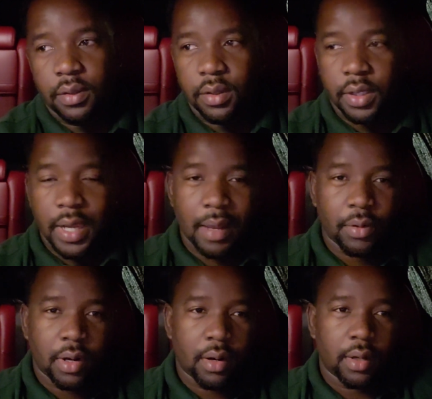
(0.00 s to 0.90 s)
your
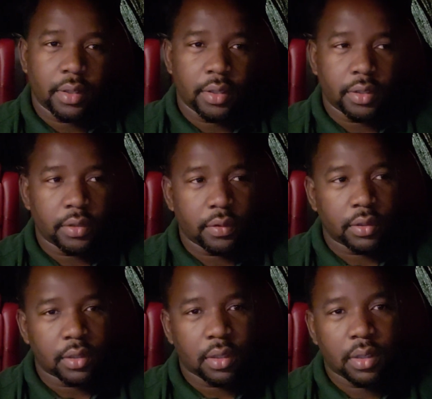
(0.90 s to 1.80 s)
cab card, your
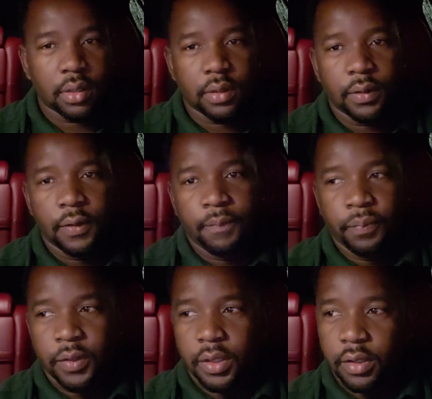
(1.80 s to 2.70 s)
insurance card,
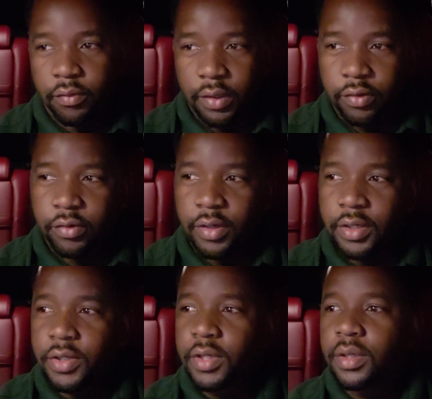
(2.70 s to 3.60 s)
and your
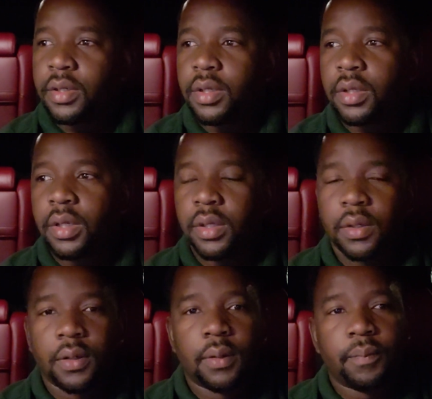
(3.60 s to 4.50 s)
registration,
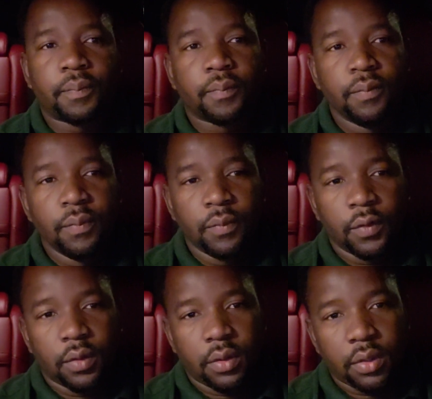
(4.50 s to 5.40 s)
and um,
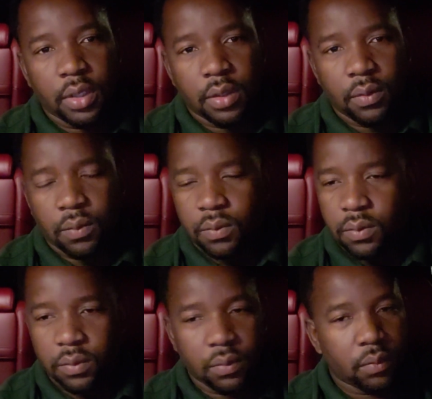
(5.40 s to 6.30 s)
then
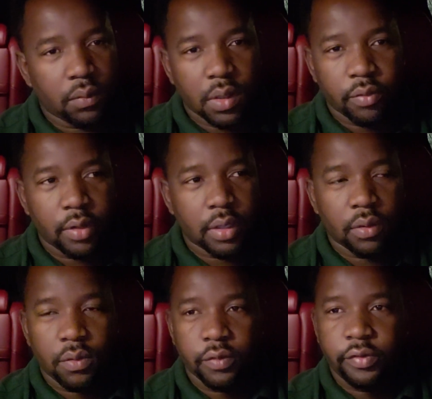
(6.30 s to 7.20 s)
walk around
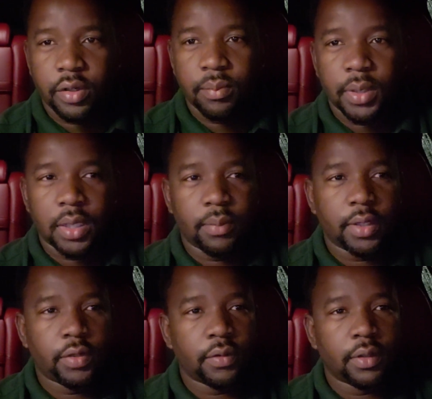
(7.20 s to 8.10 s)
the whole truck, man.
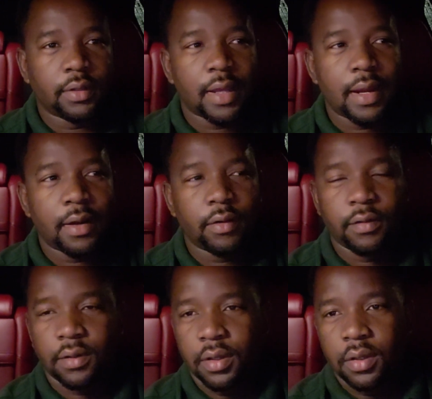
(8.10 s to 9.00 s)
Make sure the
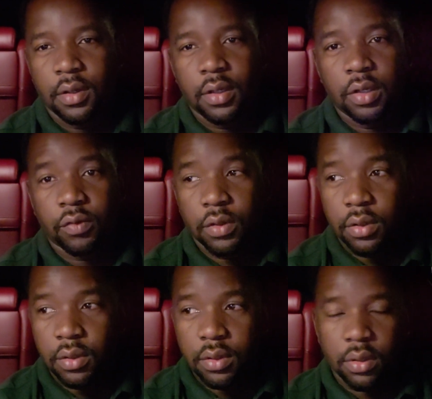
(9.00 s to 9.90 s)
tires is
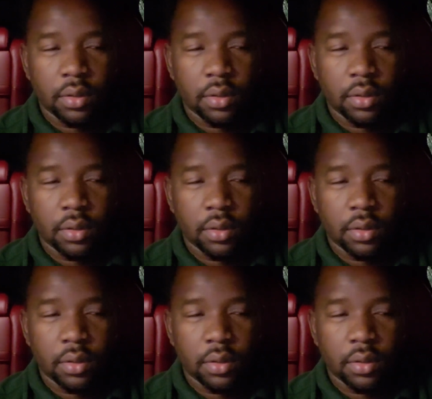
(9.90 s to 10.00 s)
good.